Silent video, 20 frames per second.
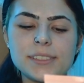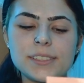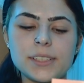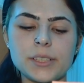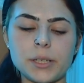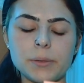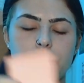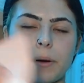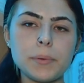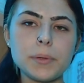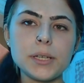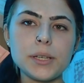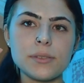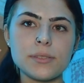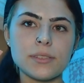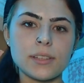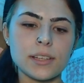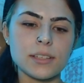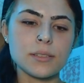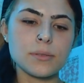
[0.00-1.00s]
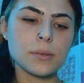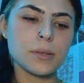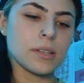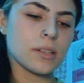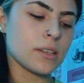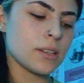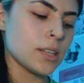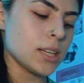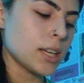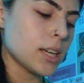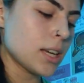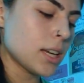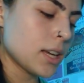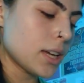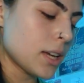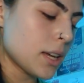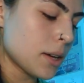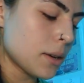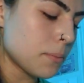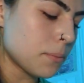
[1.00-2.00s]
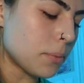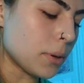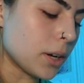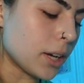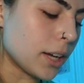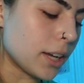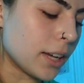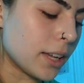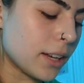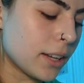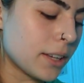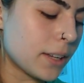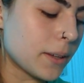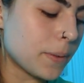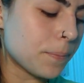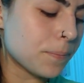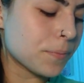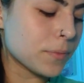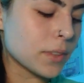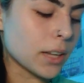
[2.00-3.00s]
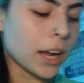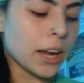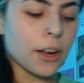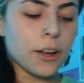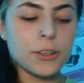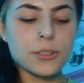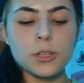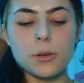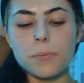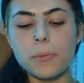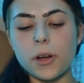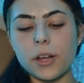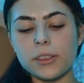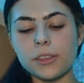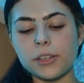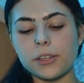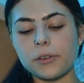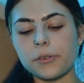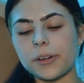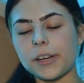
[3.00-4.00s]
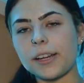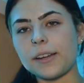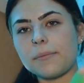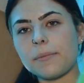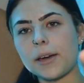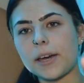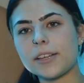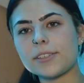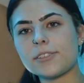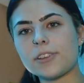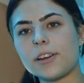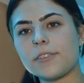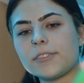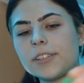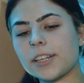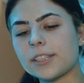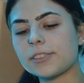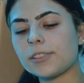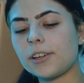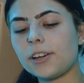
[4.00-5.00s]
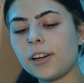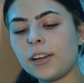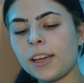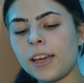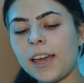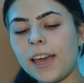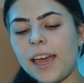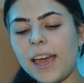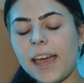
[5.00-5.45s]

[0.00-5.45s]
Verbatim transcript: So I'll probably use this one, but I also bought the green mask off TikTok,